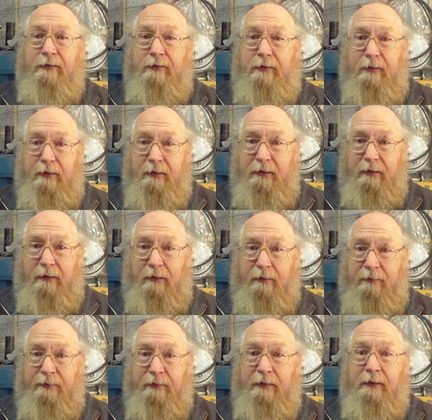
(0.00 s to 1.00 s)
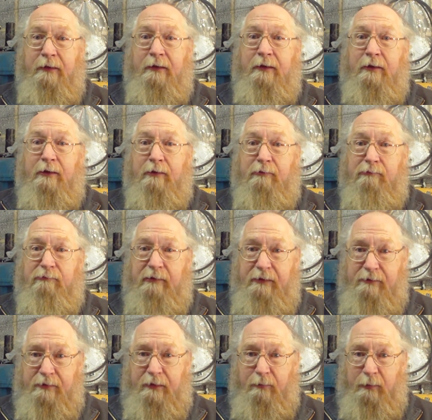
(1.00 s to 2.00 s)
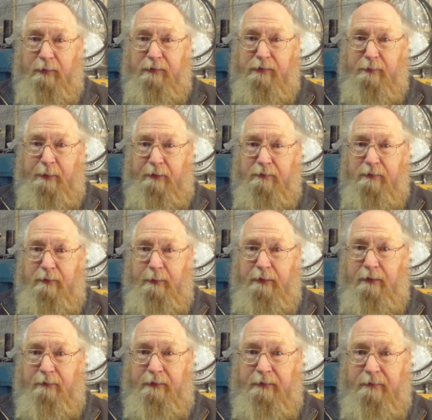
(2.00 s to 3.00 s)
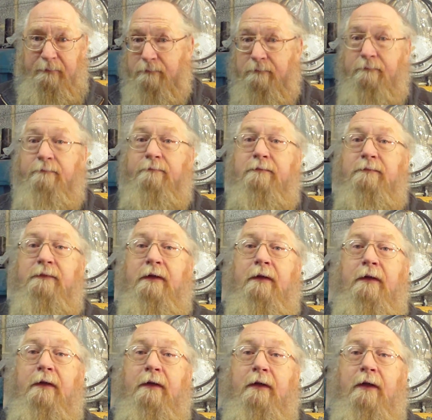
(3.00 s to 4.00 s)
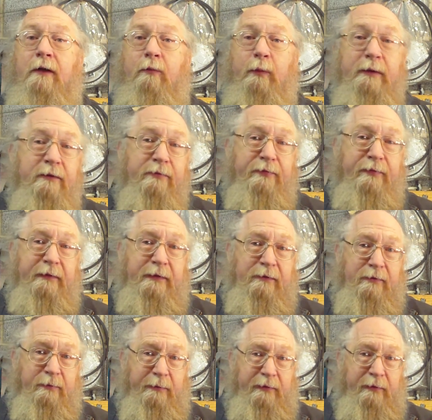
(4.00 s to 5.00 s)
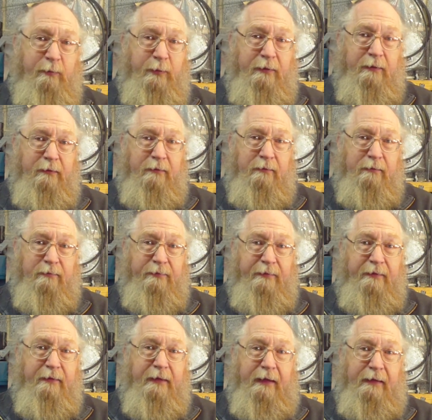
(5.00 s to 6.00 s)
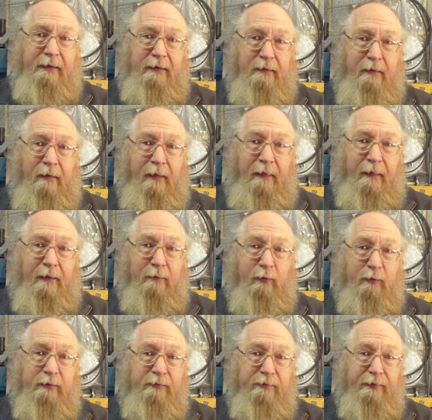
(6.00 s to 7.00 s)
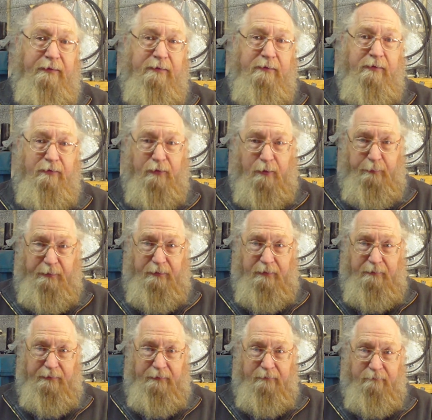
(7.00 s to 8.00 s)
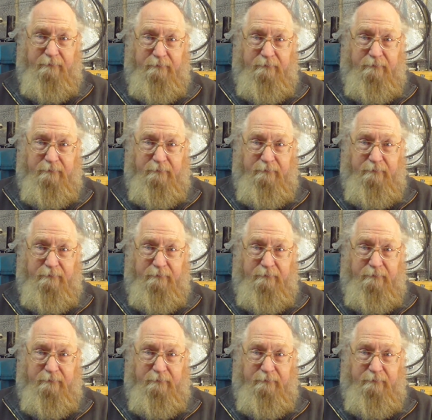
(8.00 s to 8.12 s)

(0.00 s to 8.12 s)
turn it off, recheck what you're supposed to be doing. When you've finished with your work for the day, or you finished the job you're doing,